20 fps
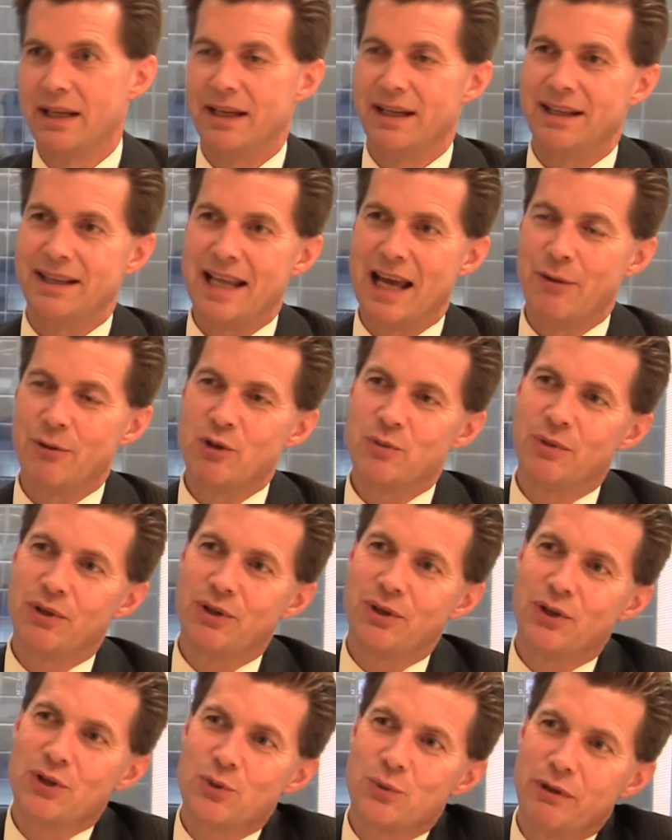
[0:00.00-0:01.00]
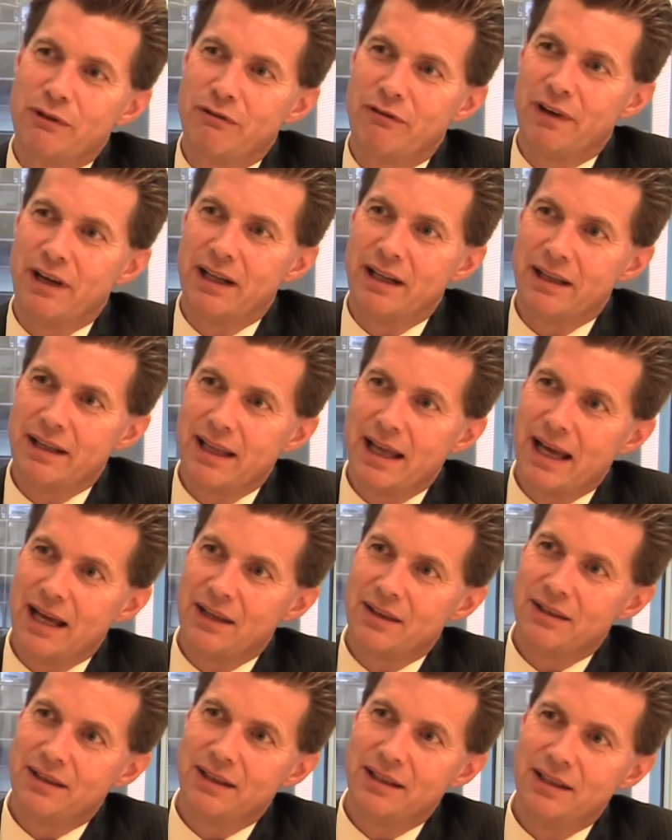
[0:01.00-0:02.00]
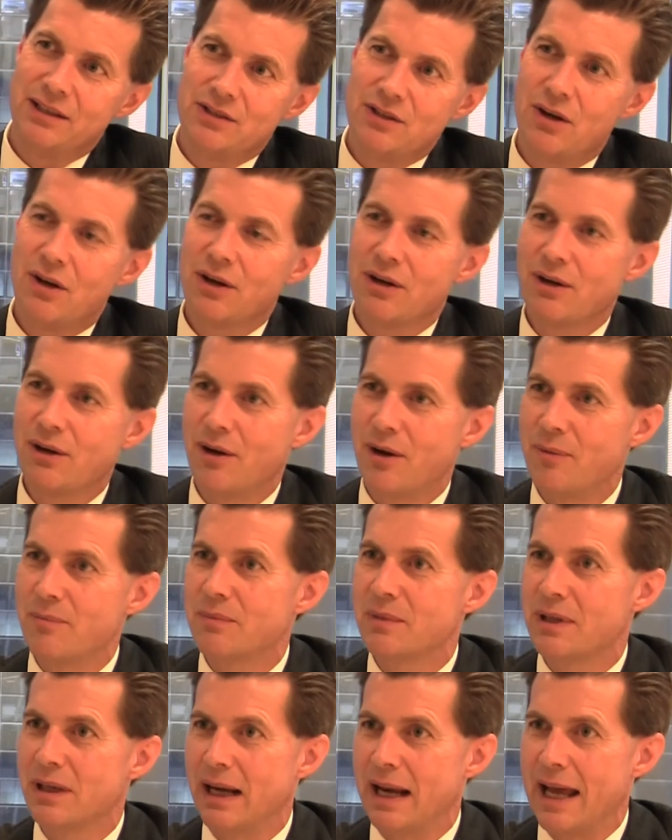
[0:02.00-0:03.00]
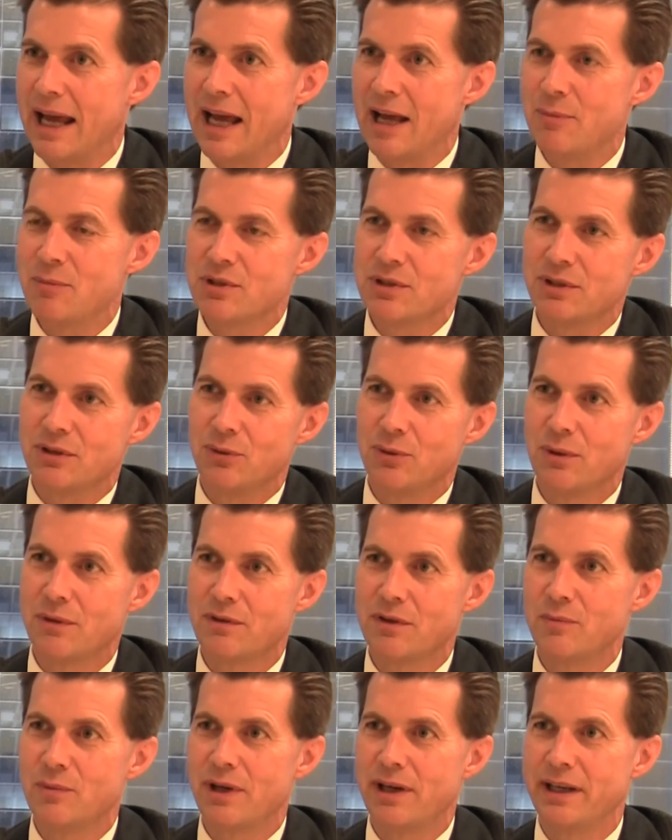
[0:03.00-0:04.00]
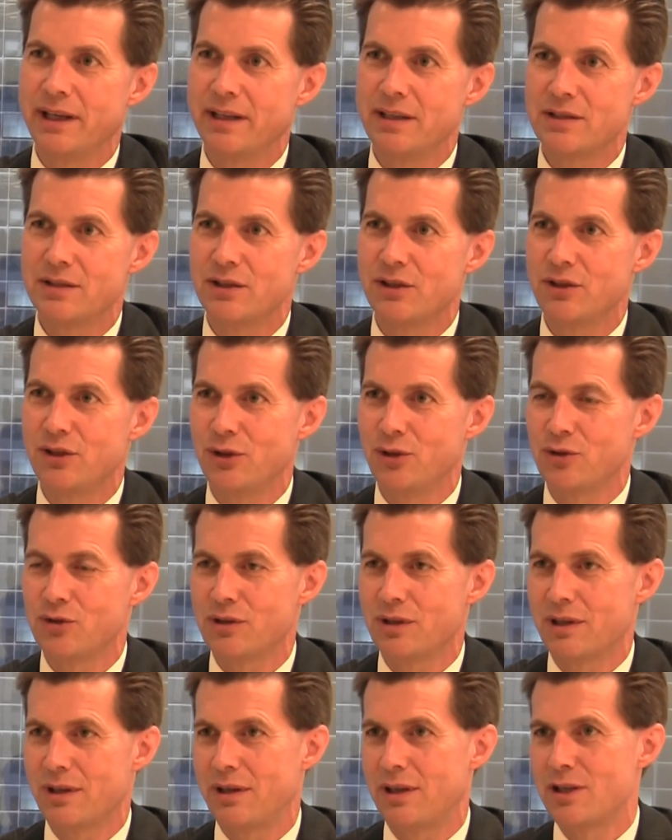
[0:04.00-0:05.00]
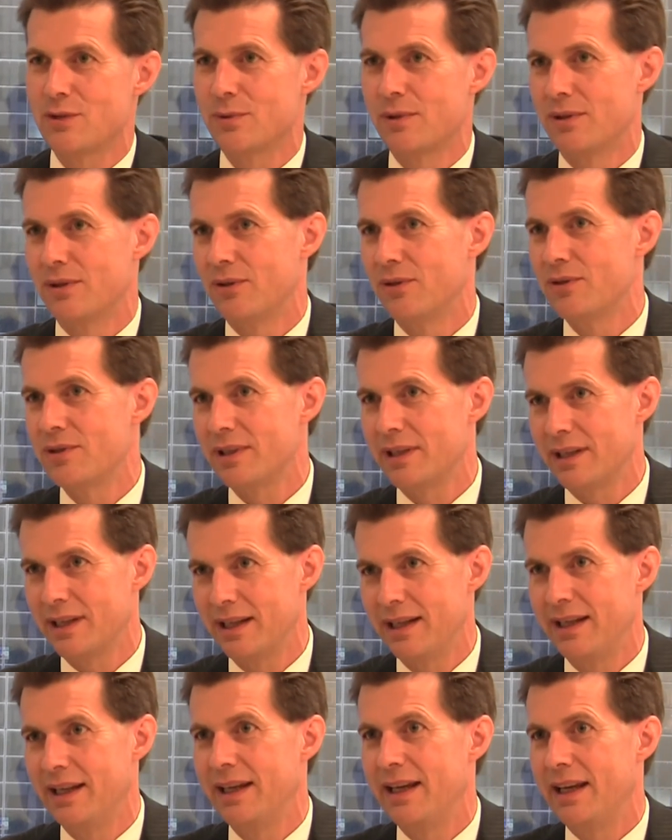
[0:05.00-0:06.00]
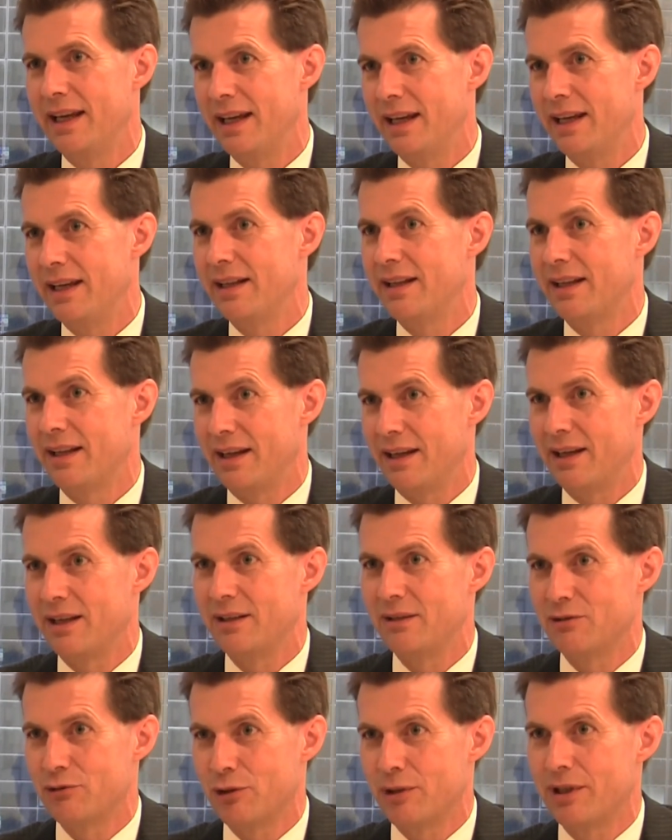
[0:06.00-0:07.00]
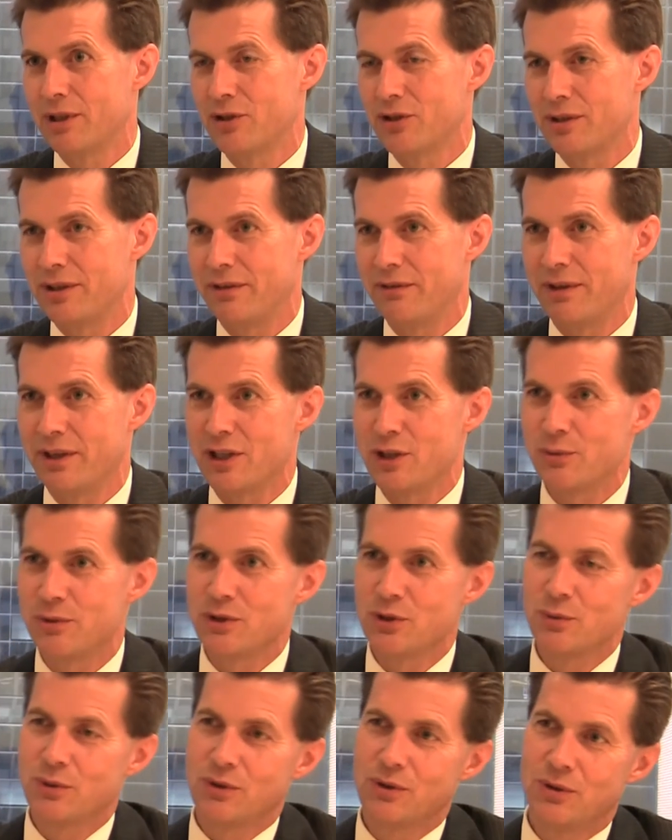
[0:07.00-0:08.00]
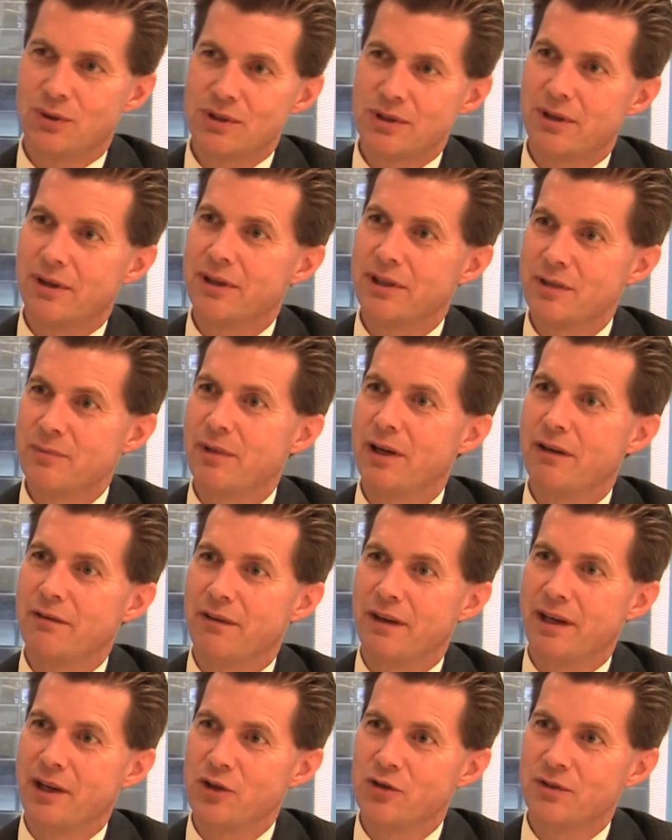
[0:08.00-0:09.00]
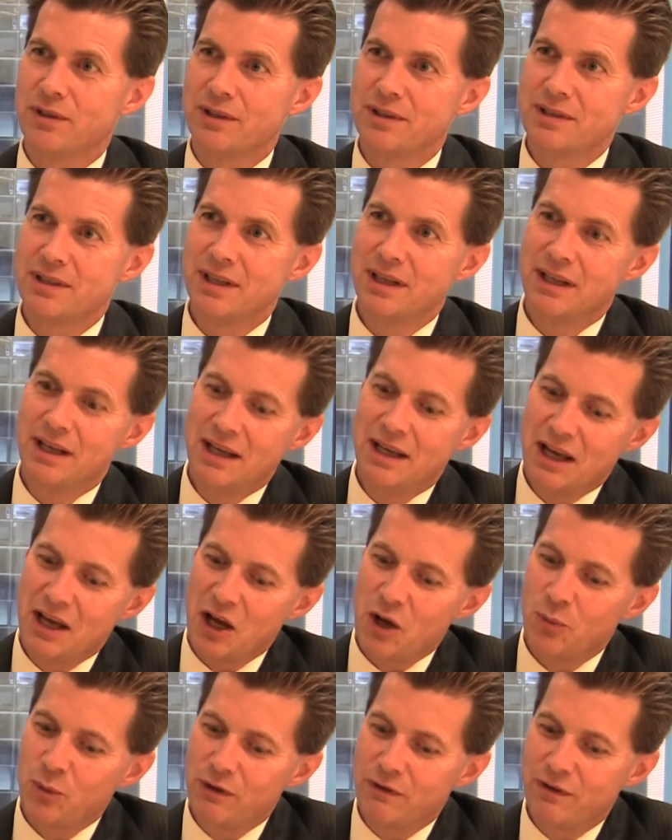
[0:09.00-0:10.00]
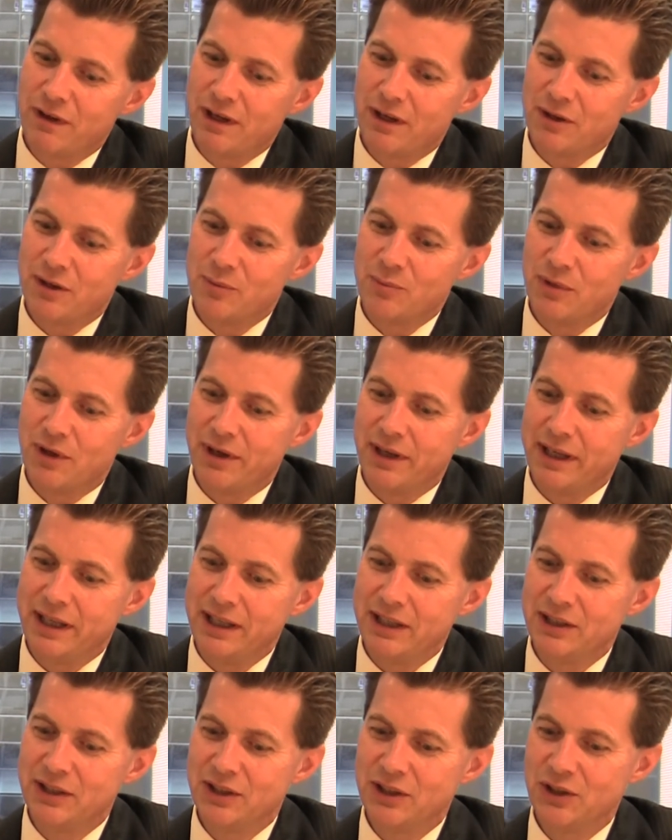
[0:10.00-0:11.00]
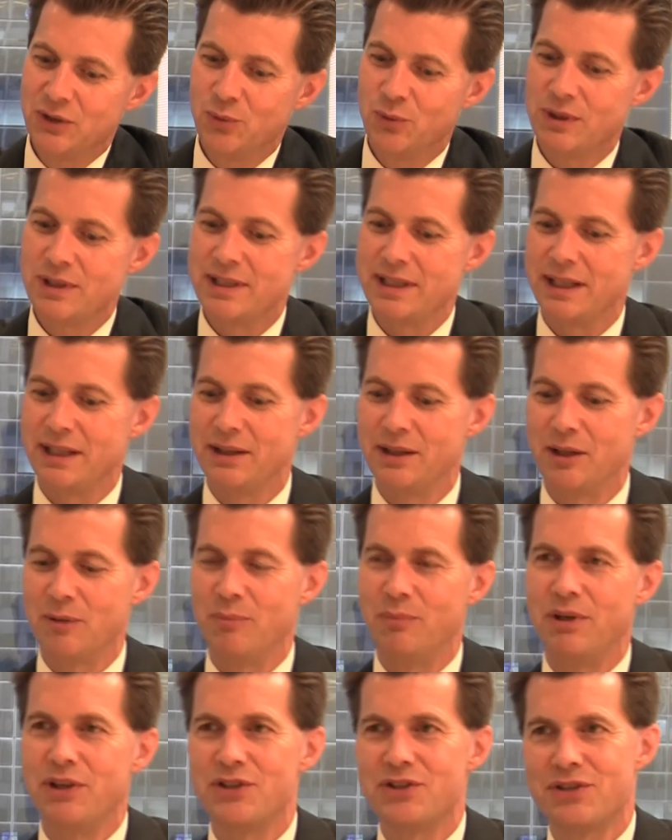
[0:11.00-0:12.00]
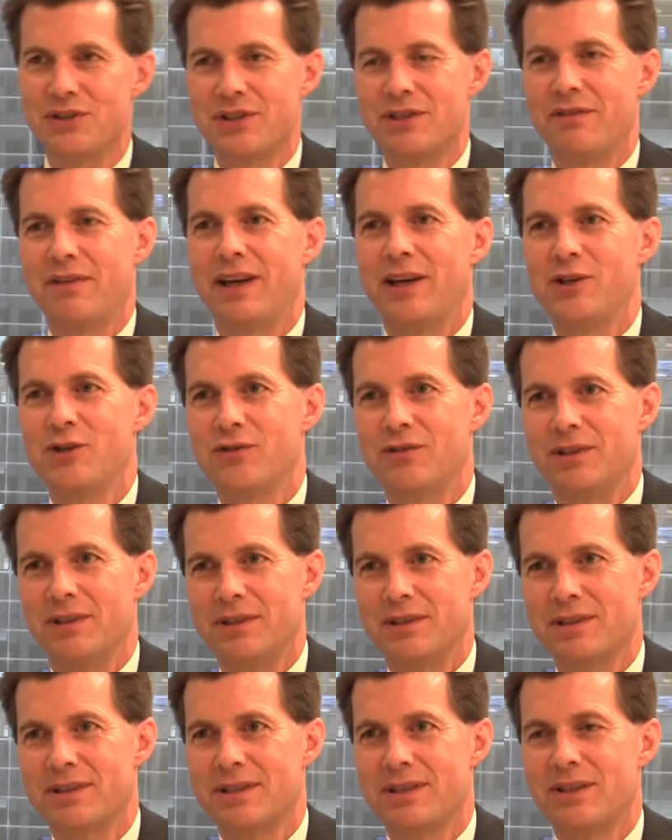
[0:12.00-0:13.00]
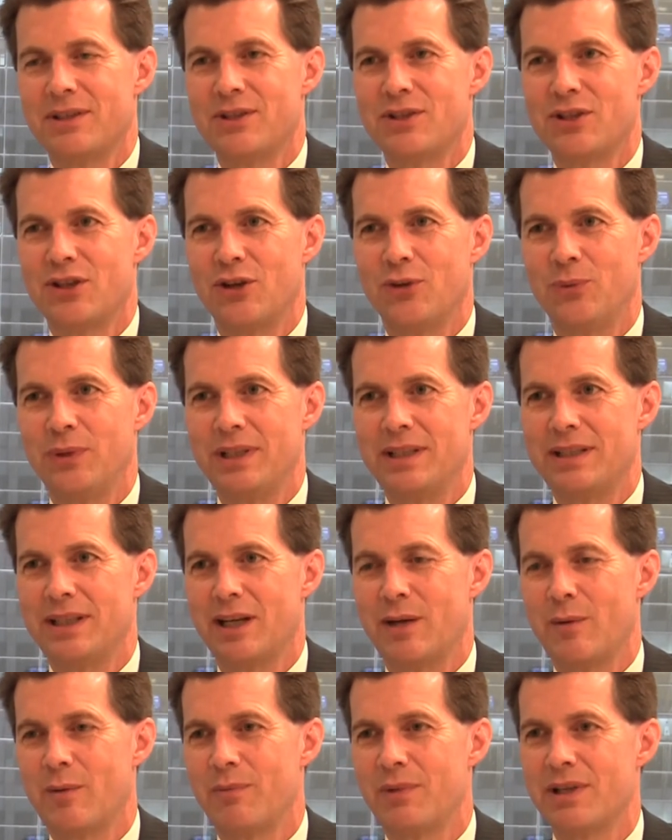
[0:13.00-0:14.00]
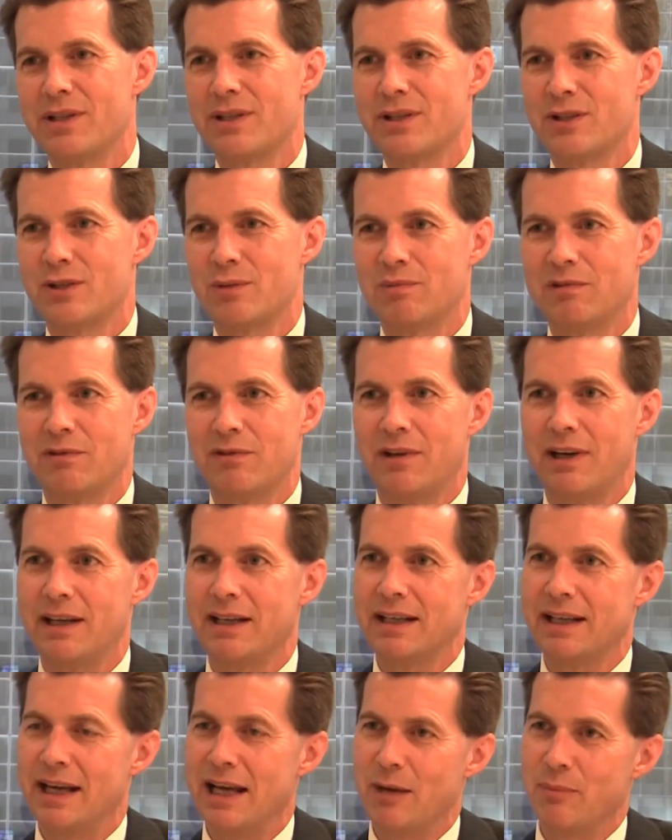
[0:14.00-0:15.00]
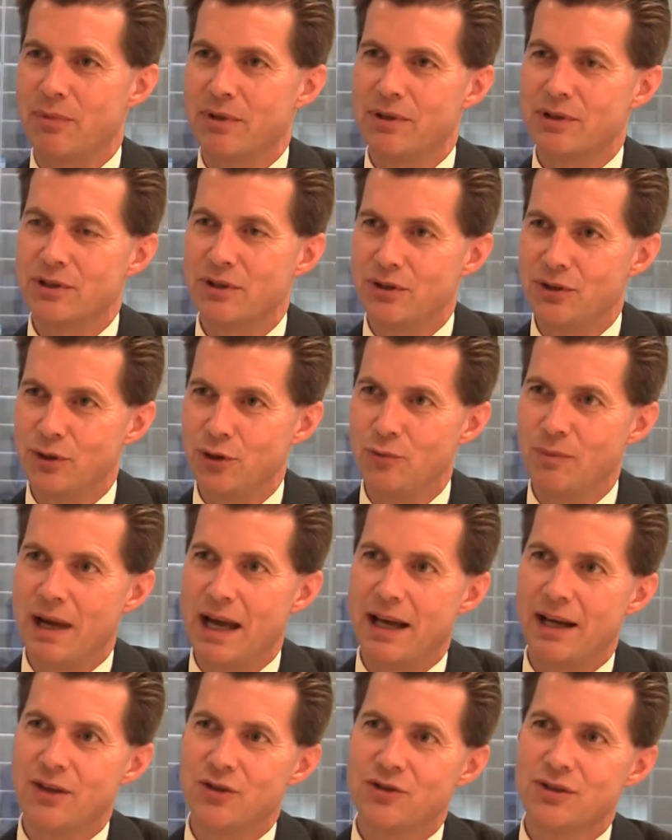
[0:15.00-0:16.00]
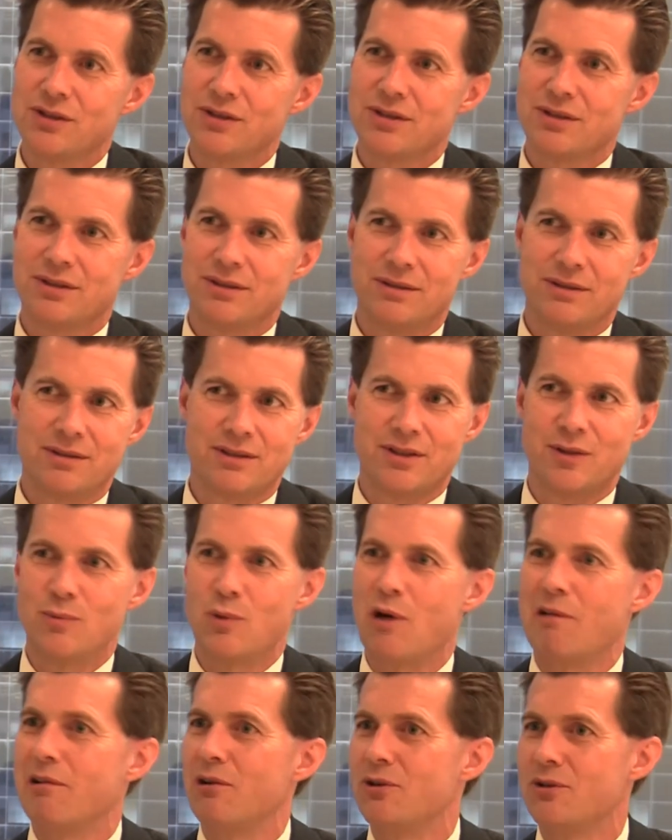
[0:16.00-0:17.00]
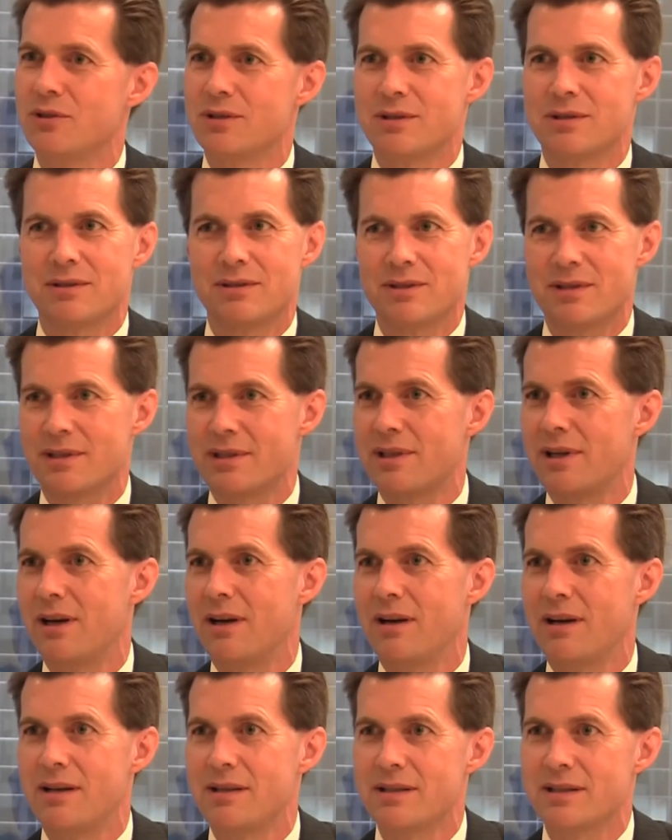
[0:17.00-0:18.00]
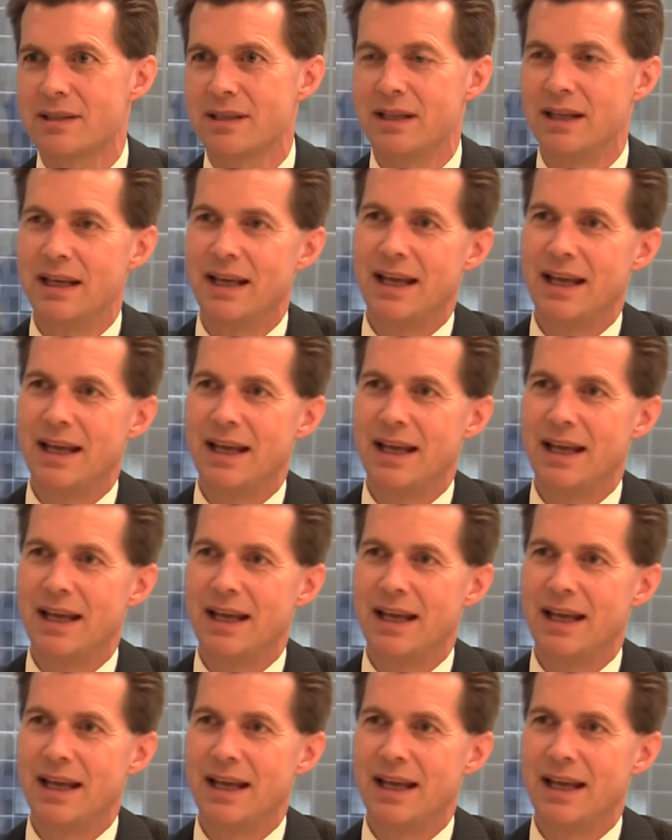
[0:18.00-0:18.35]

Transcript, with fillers: And that was because we felt that the dot-com collapse and all of the money institutional clients were losing in their traditional investments would cause a lot of demand for hedge funds. And we felt the money was in the business of hedge funds. And so we set up a business to provide capital to new managers, to tomorrow's stars,